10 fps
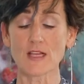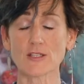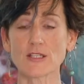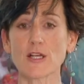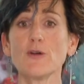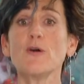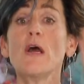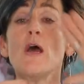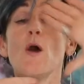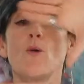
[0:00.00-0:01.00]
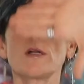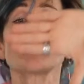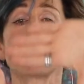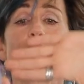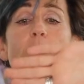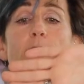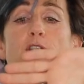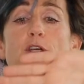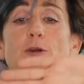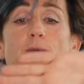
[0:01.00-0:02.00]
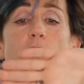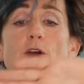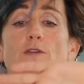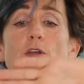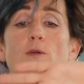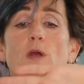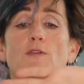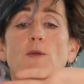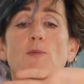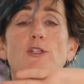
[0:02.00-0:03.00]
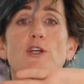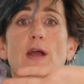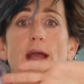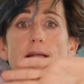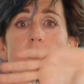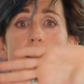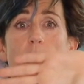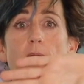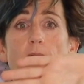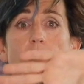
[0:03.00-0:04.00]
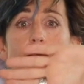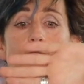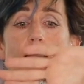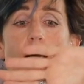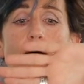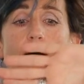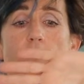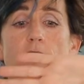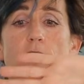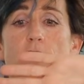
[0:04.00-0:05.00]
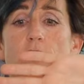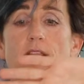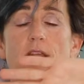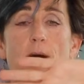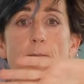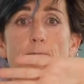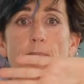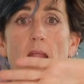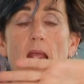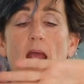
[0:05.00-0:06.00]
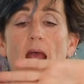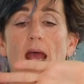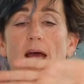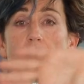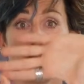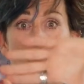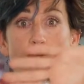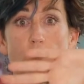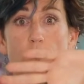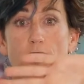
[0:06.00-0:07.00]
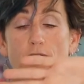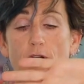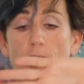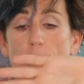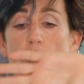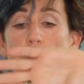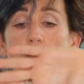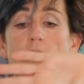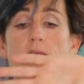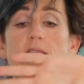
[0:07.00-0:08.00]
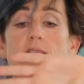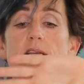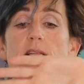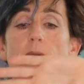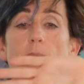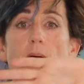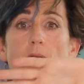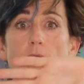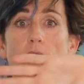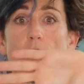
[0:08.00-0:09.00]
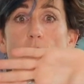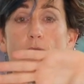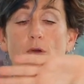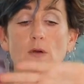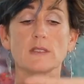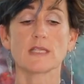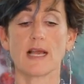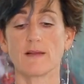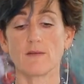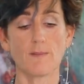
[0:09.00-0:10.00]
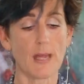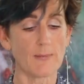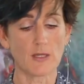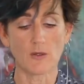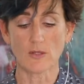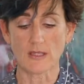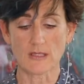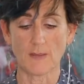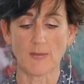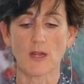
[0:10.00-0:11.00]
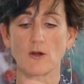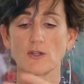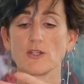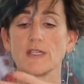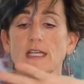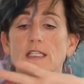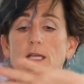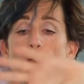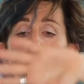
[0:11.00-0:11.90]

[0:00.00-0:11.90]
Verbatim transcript: So what does a frame do? So if you, if you put your hands up like this, uh, finger to thumb, and you form a frame, you can see that by looking through it, say maybe look at something on your desk,